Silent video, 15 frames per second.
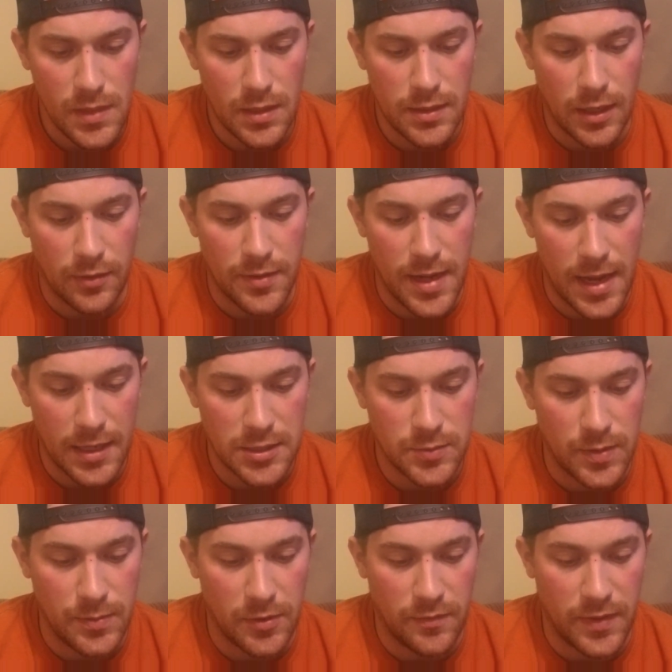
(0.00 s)
Now next we
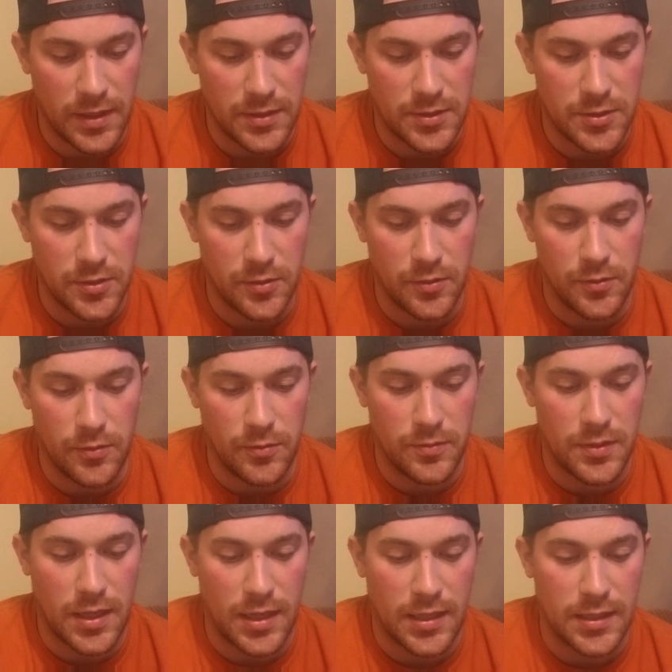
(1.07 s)
move into
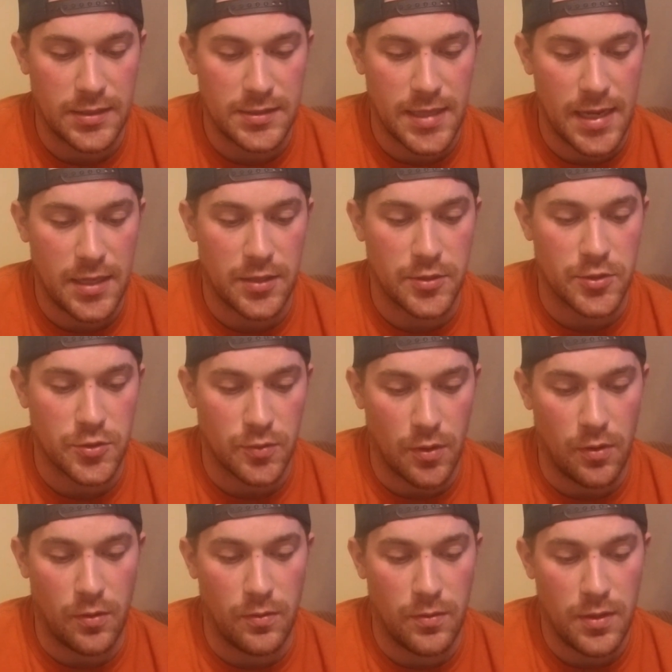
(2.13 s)
Take
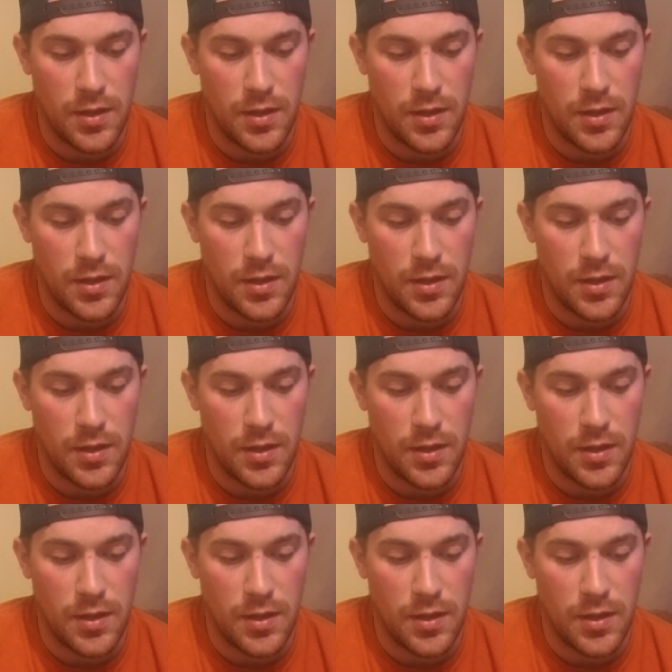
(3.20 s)
Control,